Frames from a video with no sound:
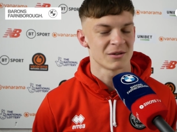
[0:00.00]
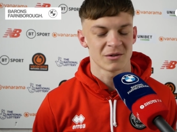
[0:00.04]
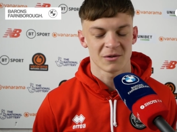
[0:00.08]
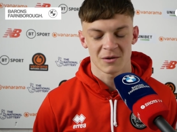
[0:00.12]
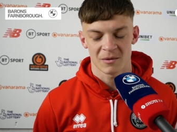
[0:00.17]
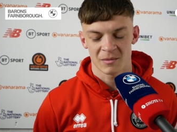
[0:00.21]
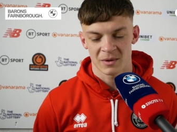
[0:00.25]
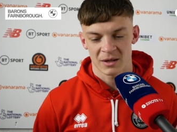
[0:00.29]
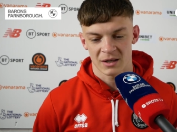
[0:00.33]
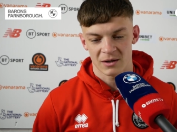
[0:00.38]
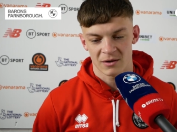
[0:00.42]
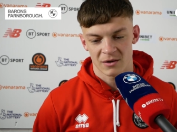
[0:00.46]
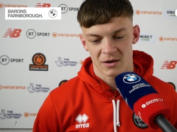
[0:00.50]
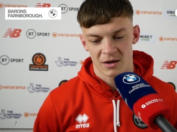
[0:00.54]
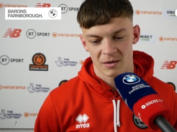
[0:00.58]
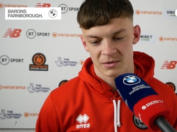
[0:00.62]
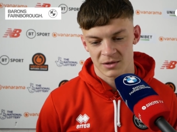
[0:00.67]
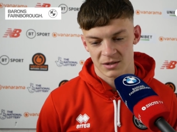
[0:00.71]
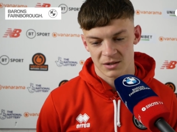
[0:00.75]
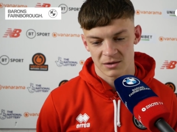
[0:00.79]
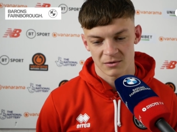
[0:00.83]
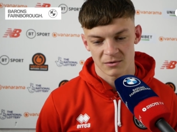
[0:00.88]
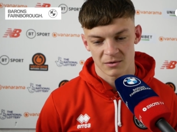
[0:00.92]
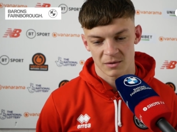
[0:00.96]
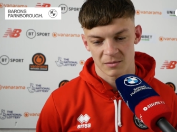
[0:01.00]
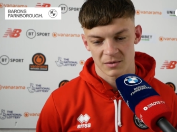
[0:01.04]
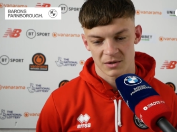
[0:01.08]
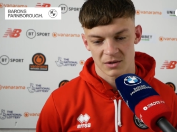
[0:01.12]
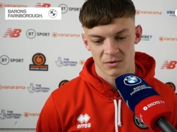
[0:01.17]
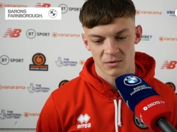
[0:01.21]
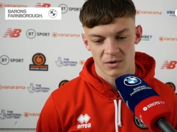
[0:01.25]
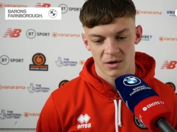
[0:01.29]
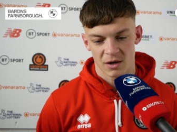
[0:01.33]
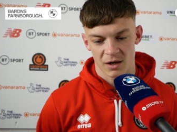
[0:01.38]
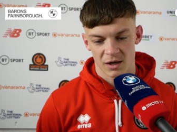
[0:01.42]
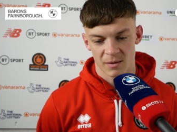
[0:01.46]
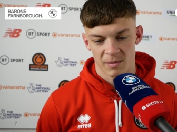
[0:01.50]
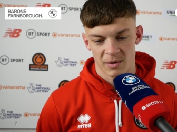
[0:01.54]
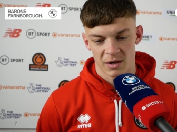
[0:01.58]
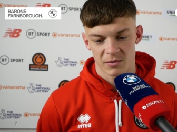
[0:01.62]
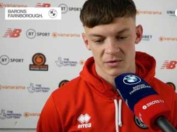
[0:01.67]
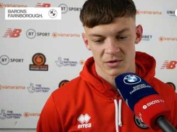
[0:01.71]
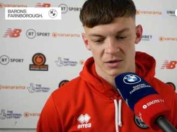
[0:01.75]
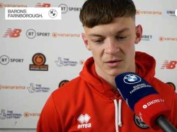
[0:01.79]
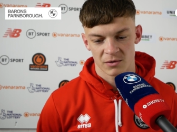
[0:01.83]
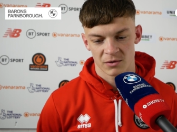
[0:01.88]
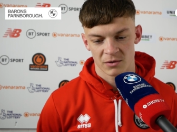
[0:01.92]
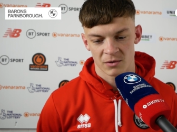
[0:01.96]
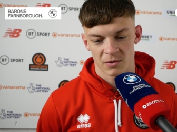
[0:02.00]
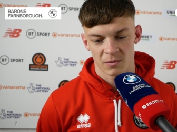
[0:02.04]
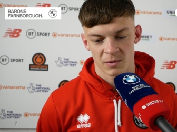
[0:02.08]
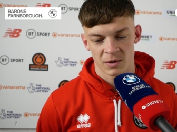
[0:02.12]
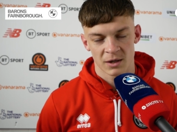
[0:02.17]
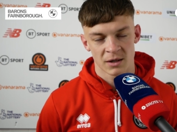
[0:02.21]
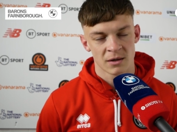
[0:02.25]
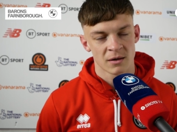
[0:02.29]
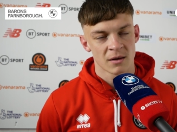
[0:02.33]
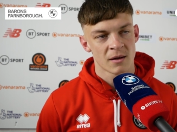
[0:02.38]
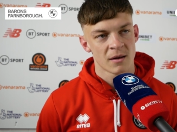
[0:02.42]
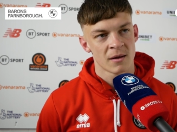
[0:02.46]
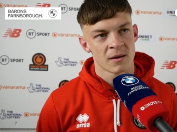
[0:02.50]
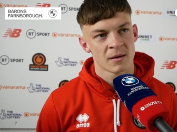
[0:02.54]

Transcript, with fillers: You know what I mean? Like I'm still I'm still gutted about the result. I'm not winning.